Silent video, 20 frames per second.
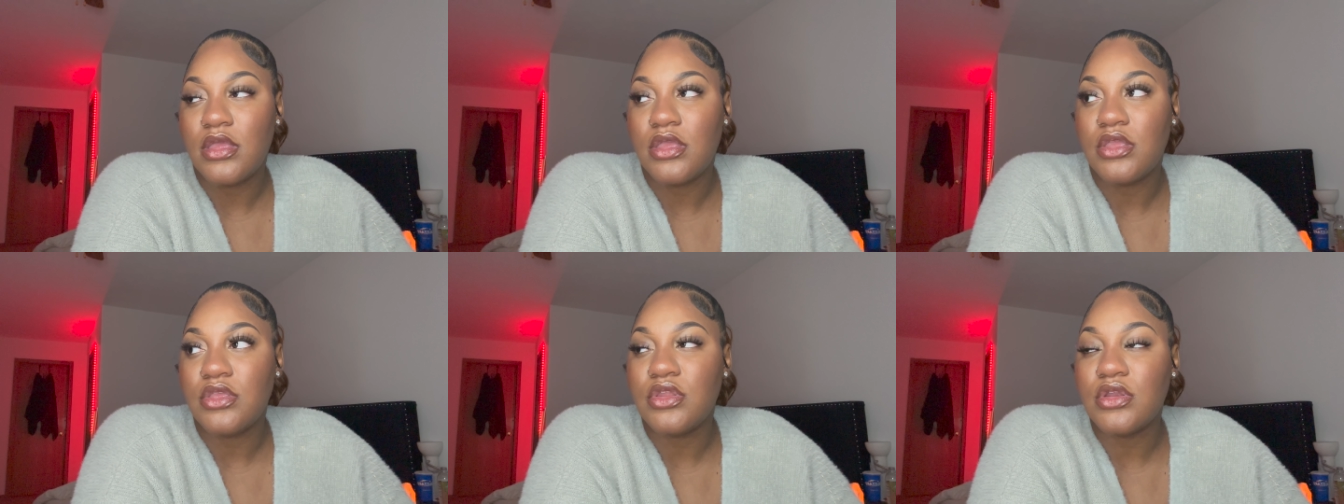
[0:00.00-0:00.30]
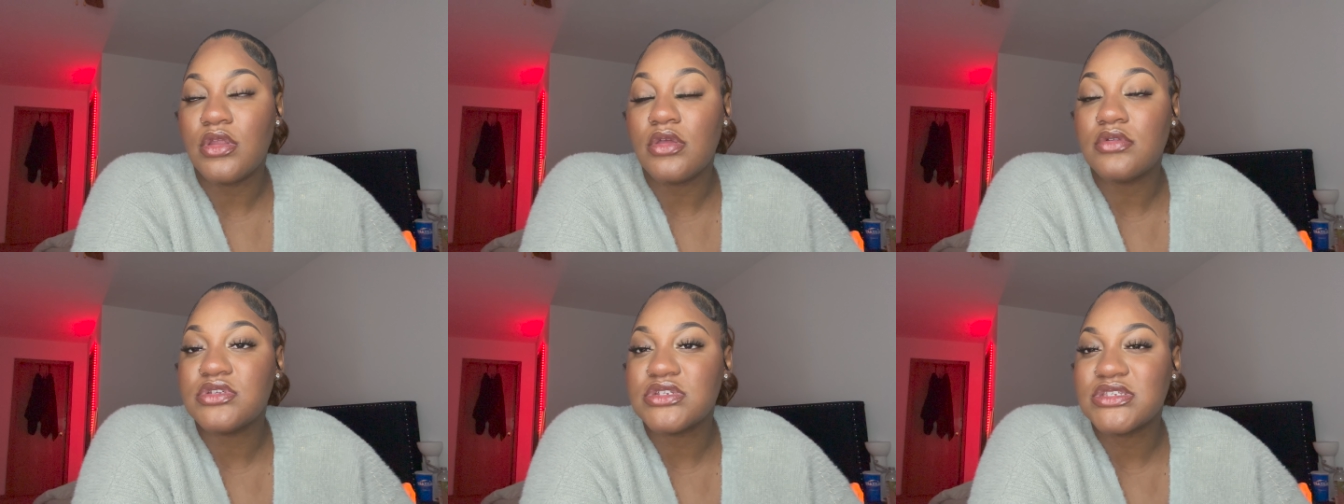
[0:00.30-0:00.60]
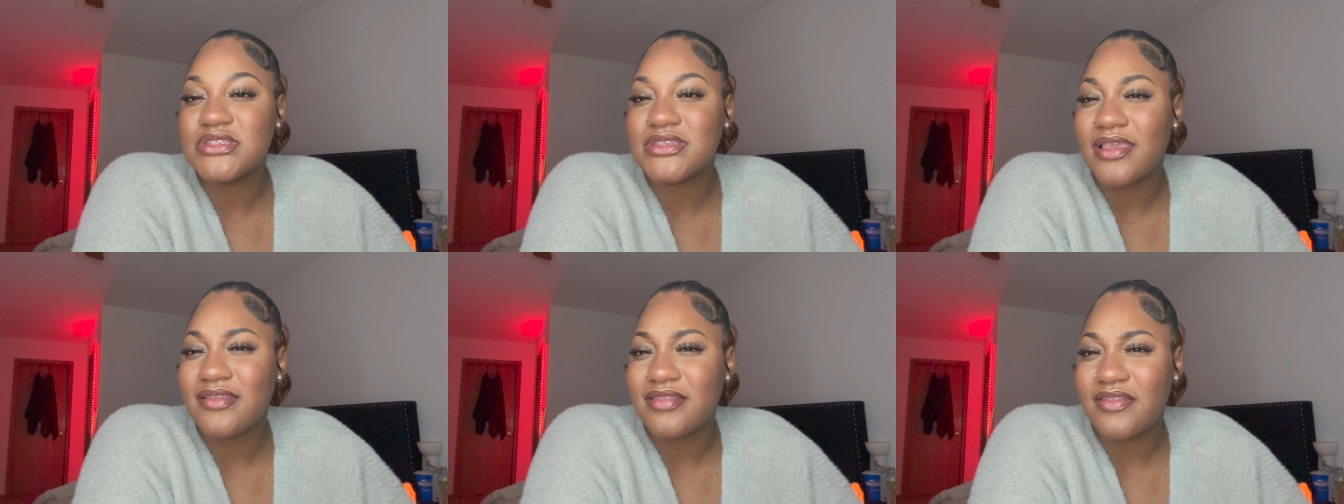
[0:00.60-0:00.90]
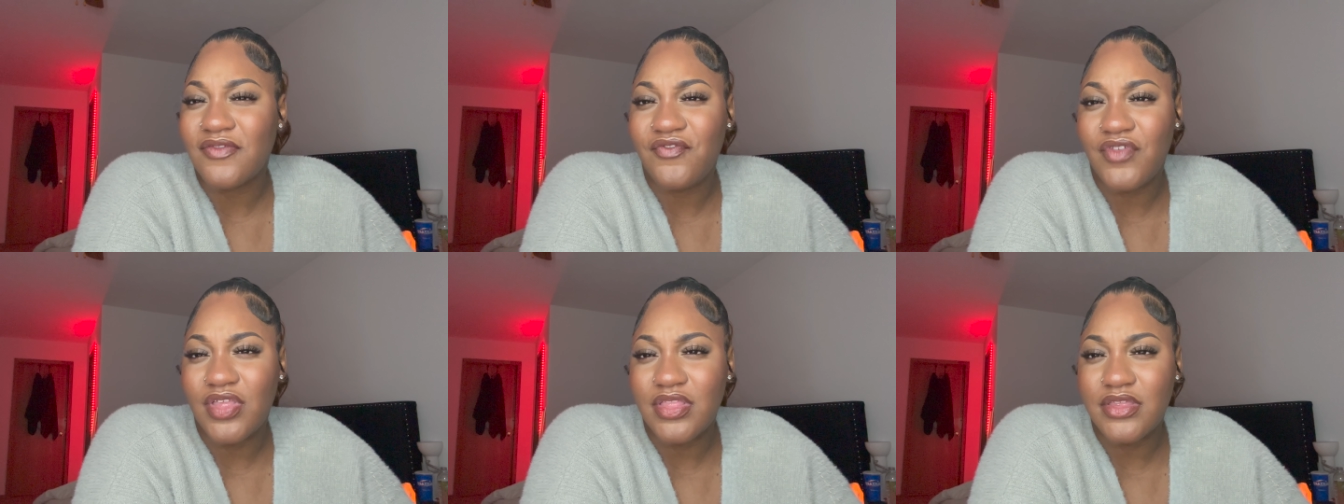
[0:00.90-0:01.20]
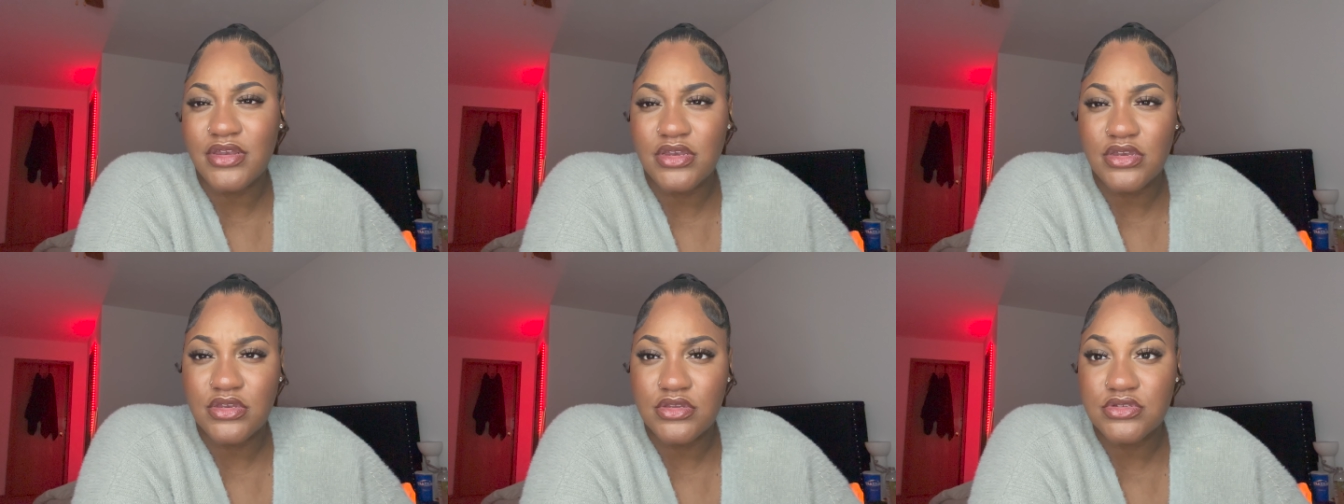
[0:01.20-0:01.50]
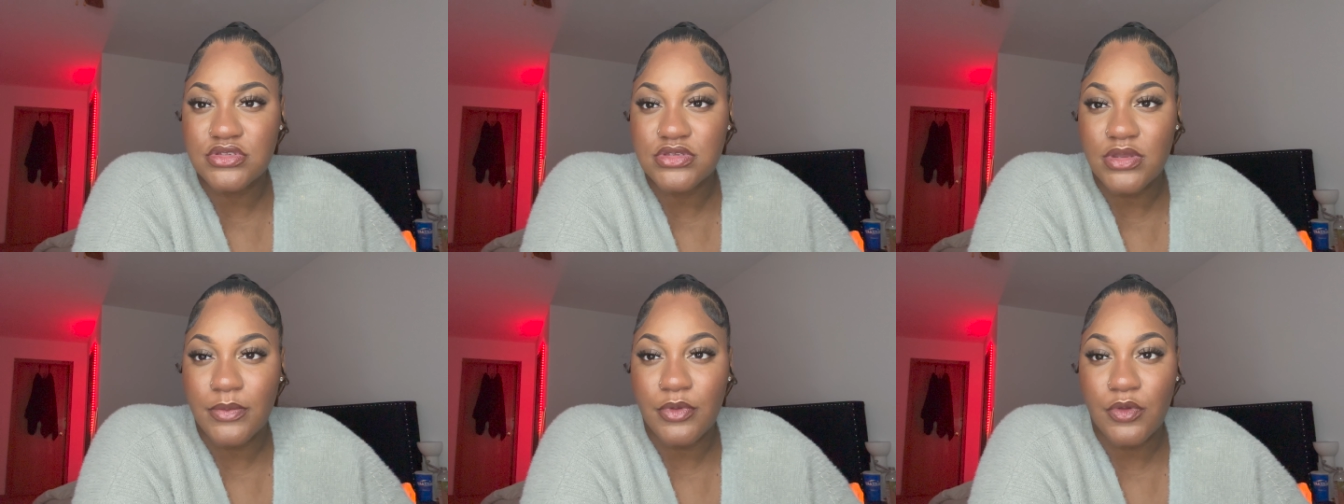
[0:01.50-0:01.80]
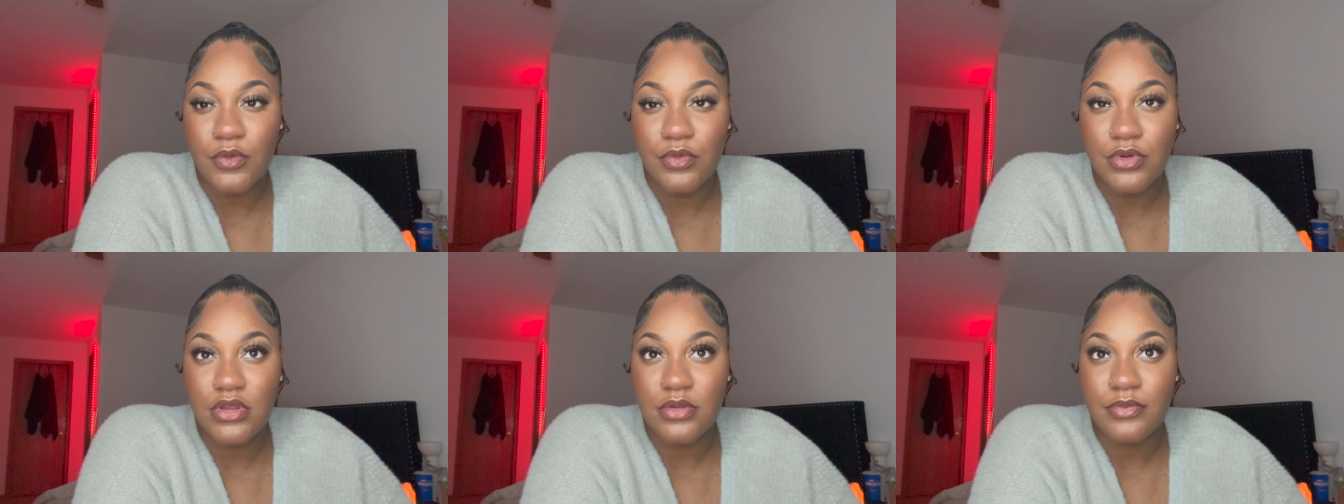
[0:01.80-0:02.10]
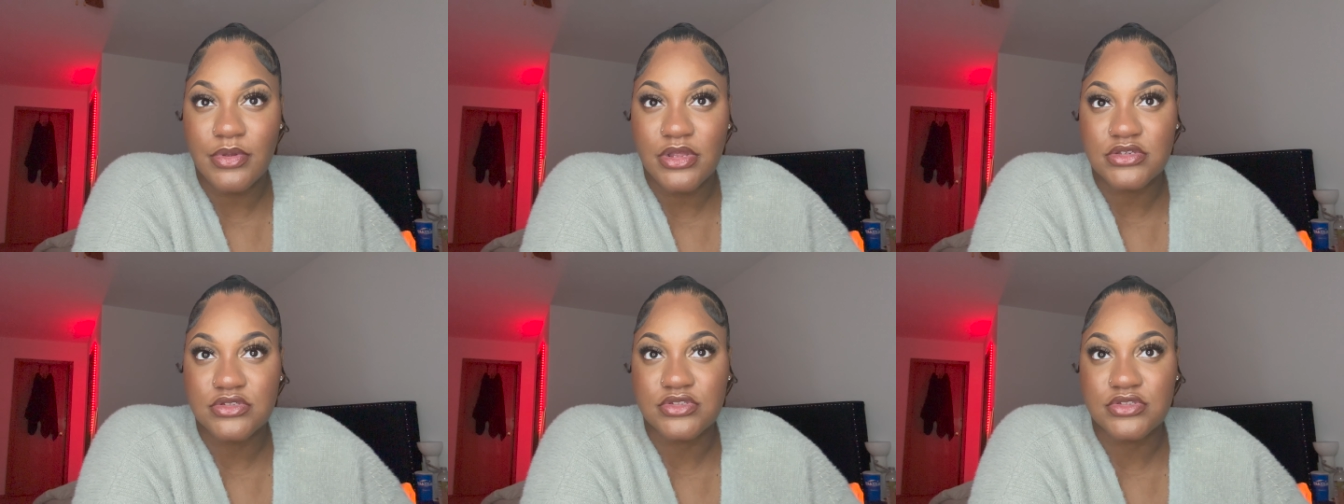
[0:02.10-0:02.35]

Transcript: you know, just like the feeling in your stomach when you're about to